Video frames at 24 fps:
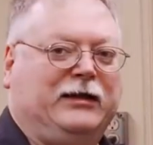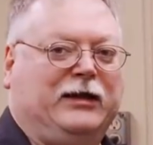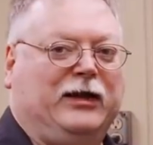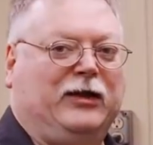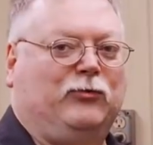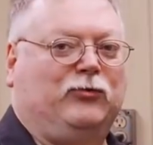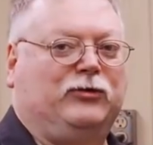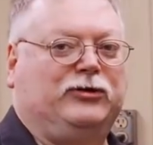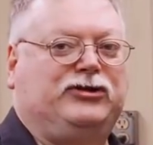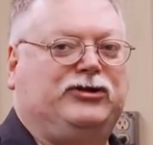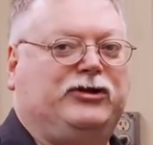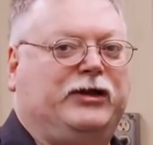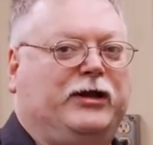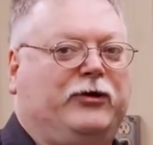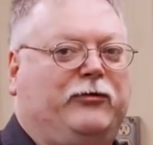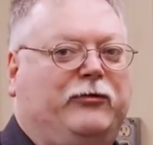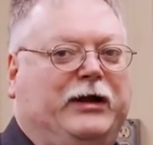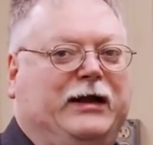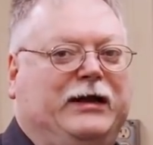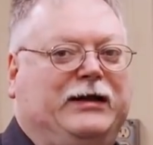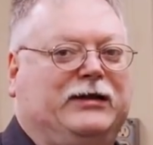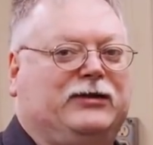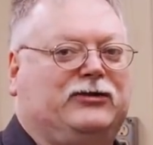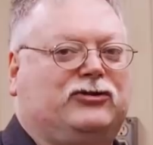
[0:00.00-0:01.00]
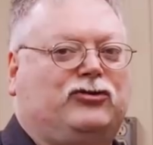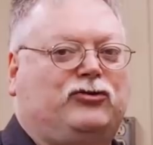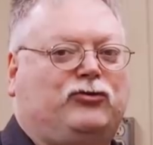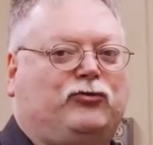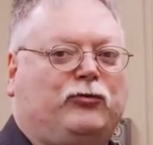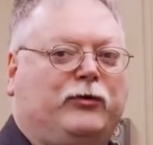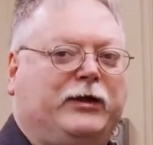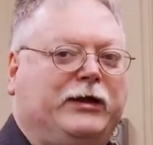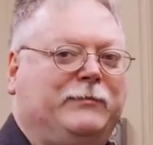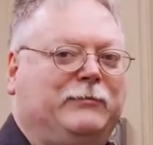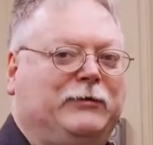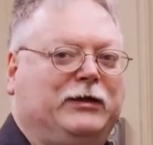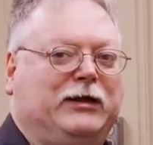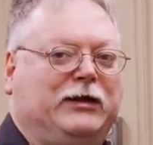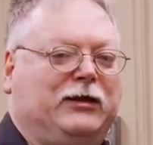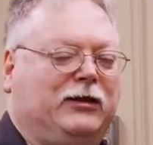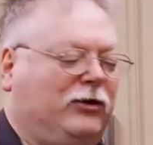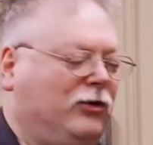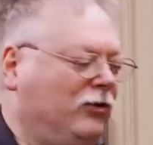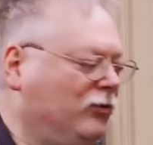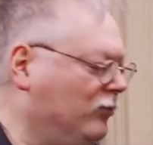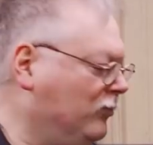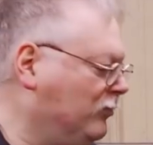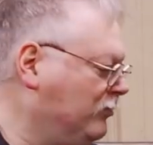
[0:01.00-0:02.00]
It will generate extremely
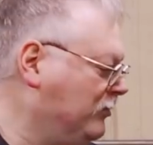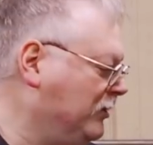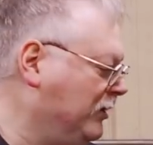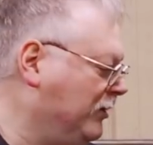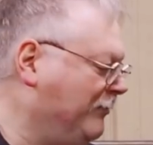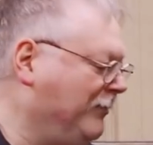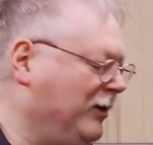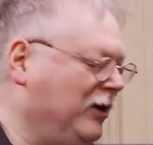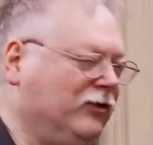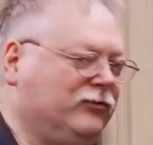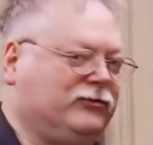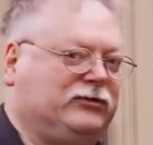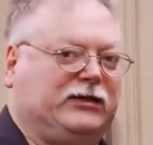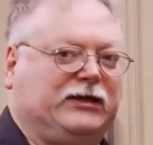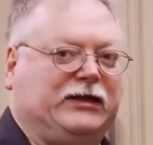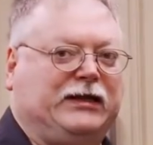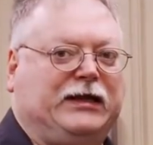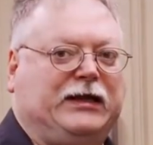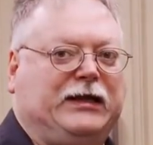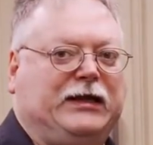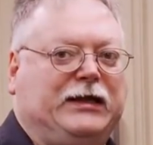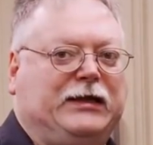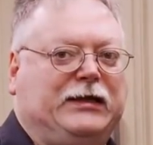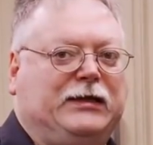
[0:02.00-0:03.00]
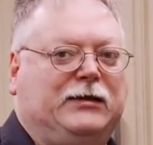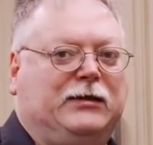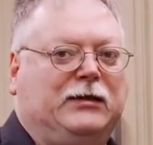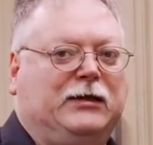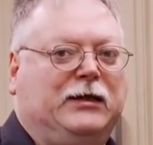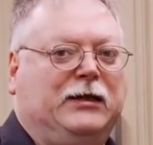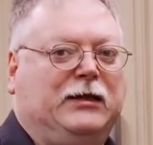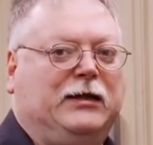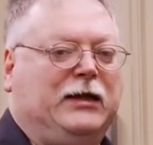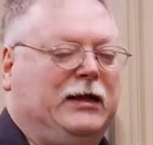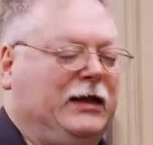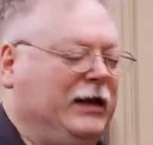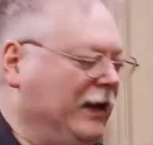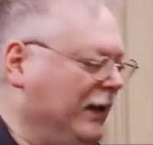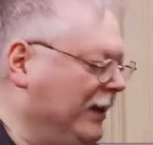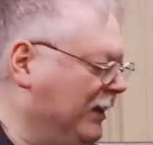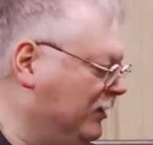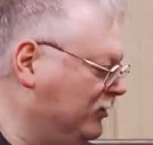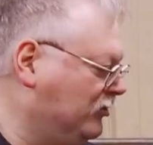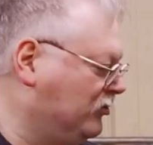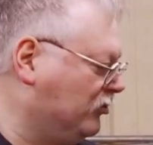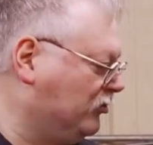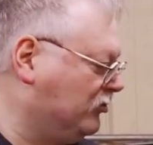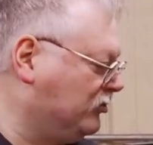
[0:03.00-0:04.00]
low amounts of heat.
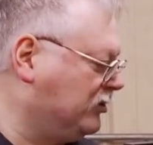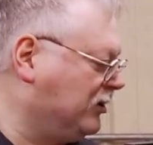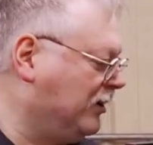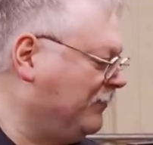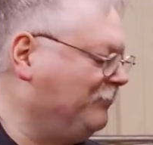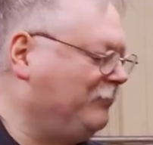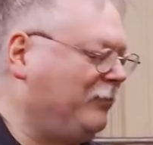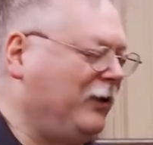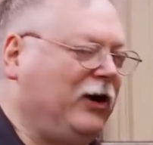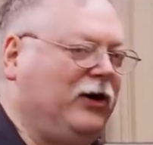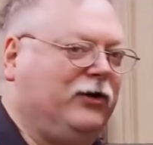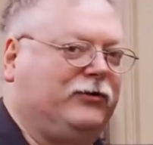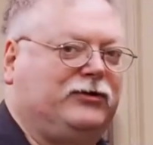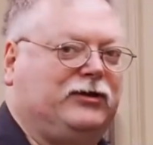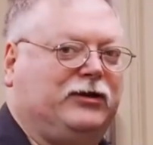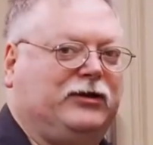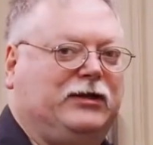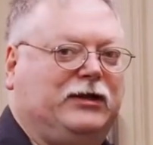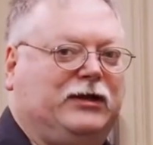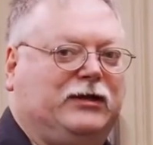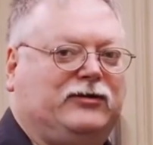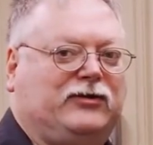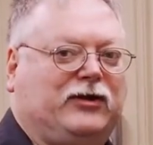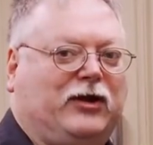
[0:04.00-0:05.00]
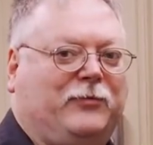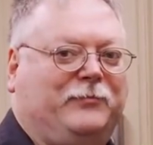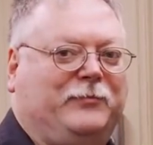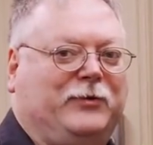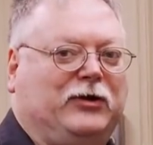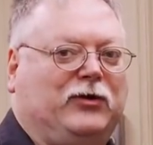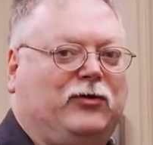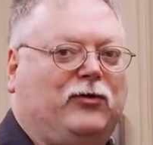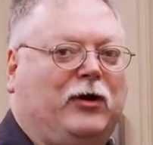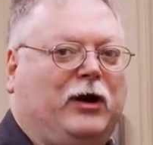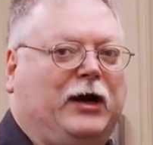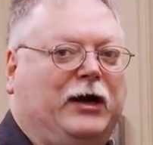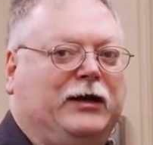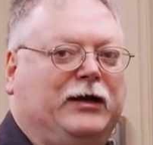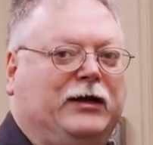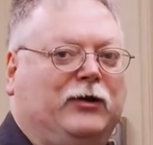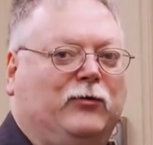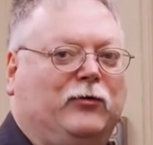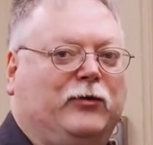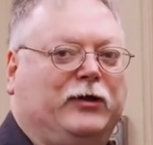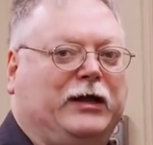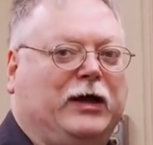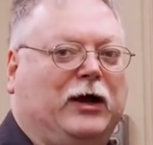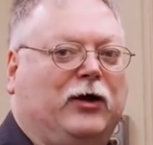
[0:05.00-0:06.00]
And so some parts of this I'll be
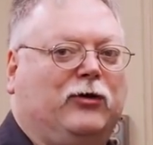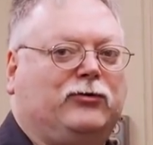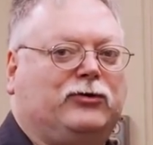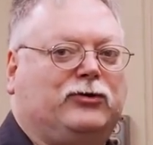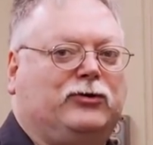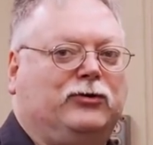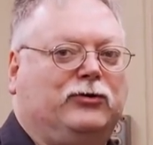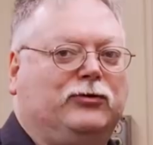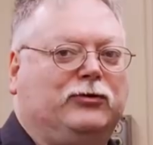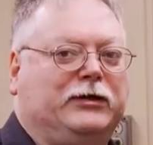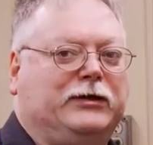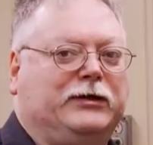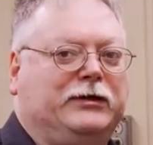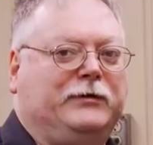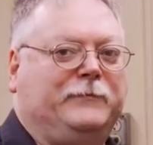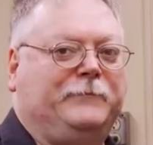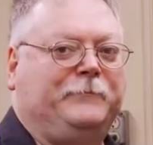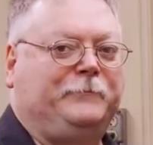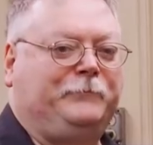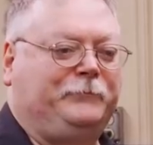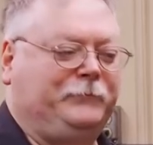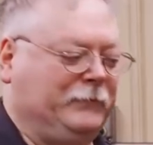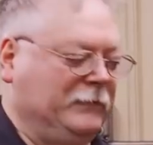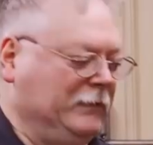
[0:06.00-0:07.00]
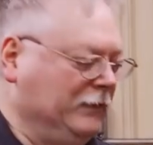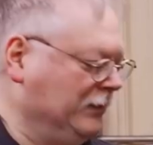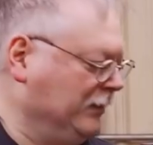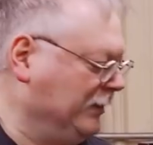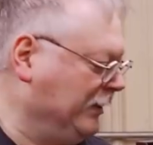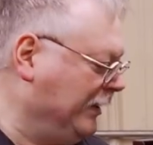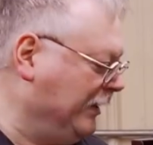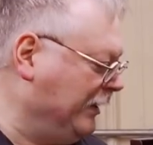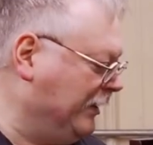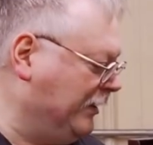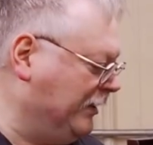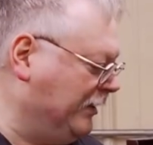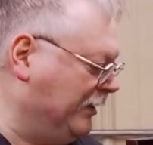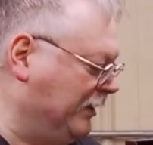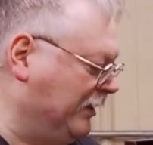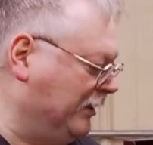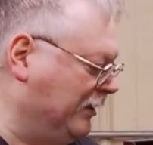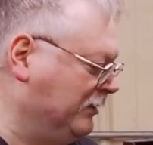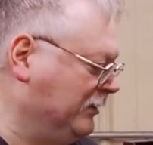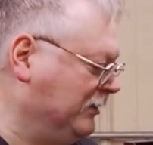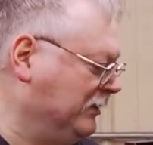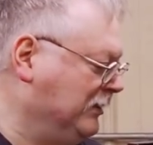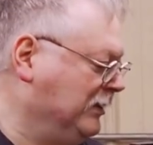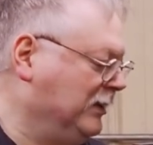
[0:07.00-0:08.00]
grinding without coolant. and
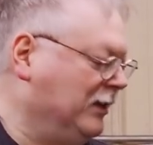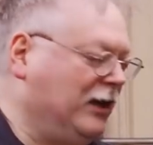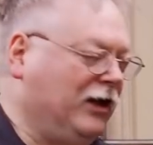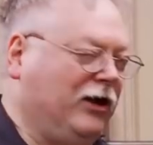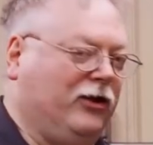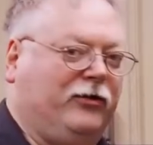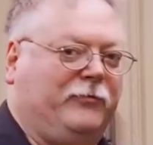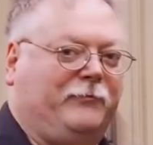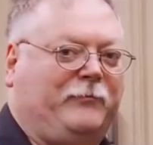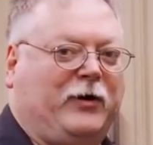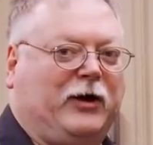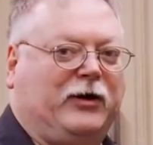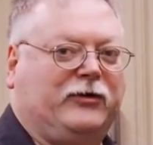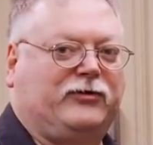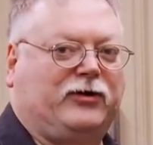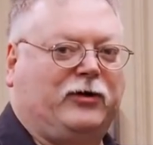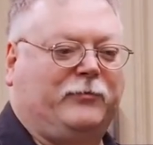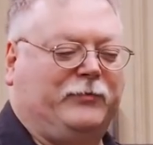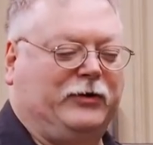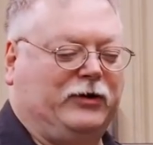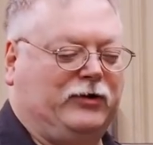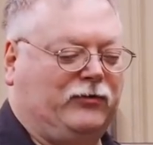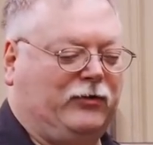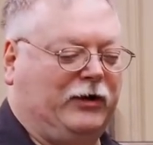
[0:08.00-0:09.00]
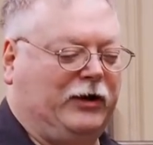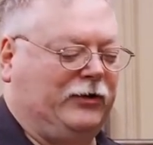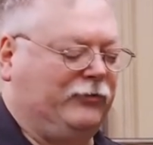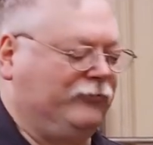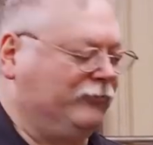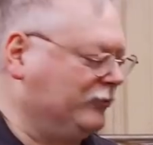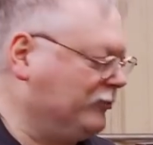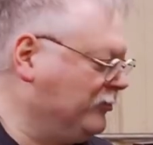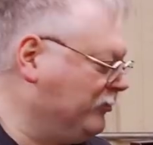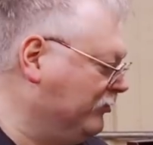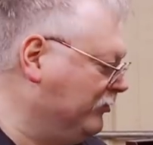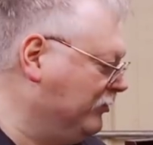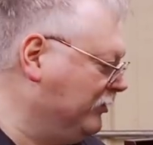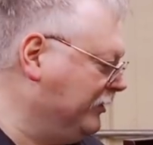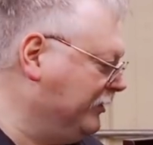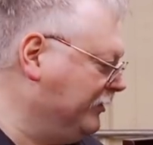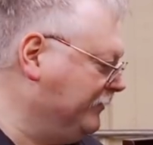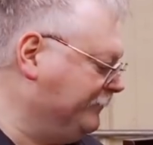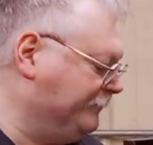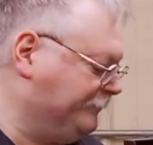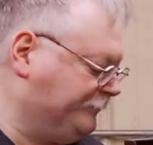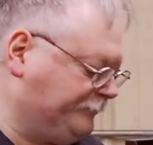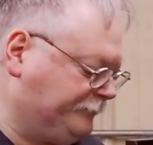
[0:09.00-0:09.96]
other parts I'll be grinding with coolant.